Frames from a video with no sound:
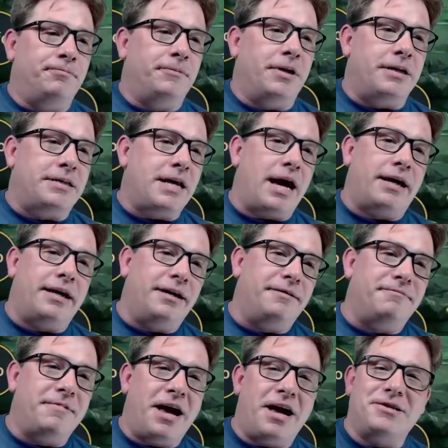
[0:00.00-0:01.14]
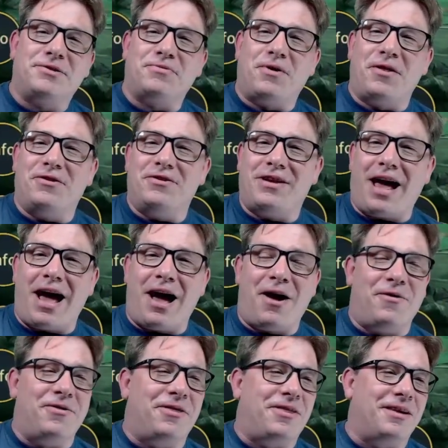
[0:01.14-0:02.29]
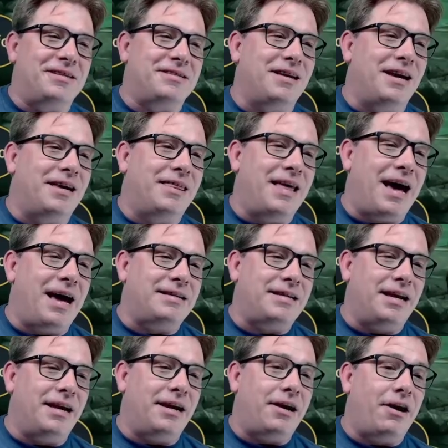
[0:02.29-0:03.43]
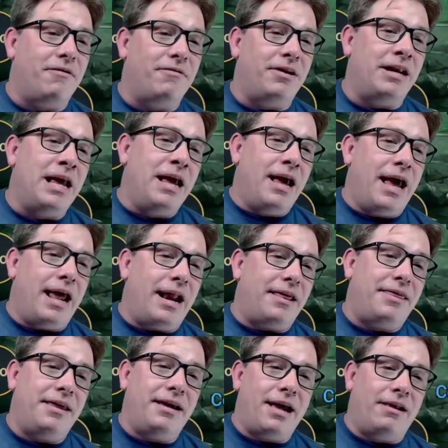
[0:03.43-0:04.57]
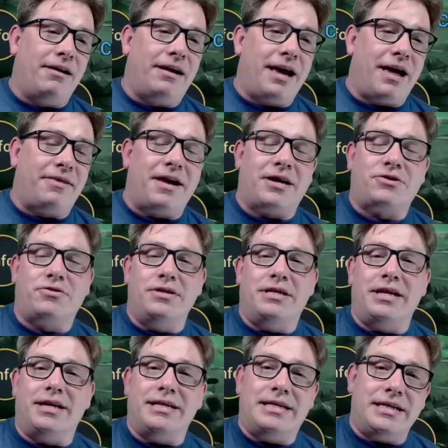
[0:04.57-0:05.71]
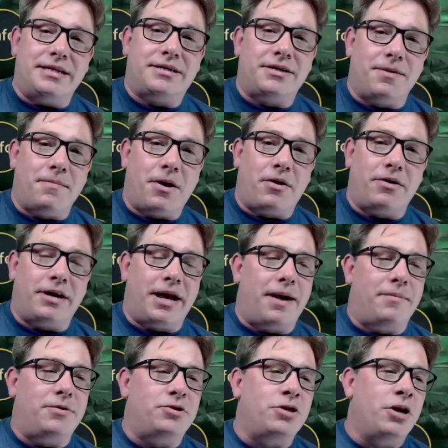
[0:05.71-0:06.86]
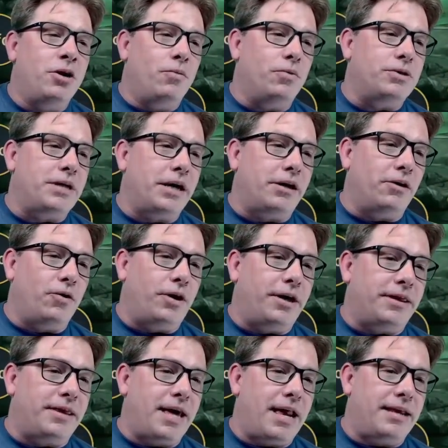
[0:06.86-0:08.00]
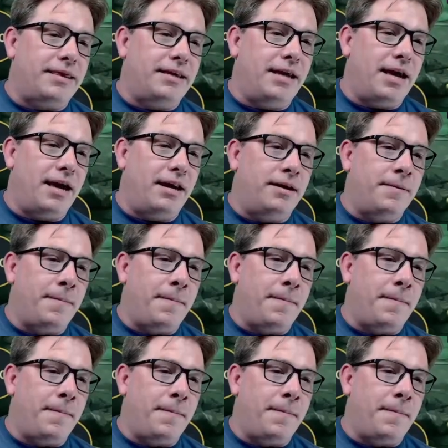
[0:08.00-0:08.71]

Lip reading: attacking heads while they're down, things like that, taking care of it. And I think Helicath actually did a decent amount of damage. We'll take a look at that at the end.